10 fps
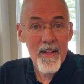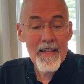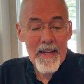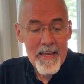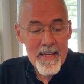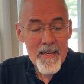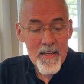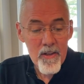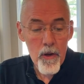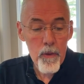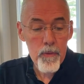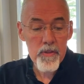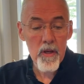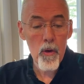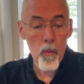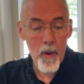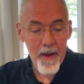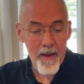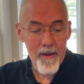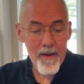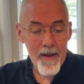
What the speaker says: that he goes away.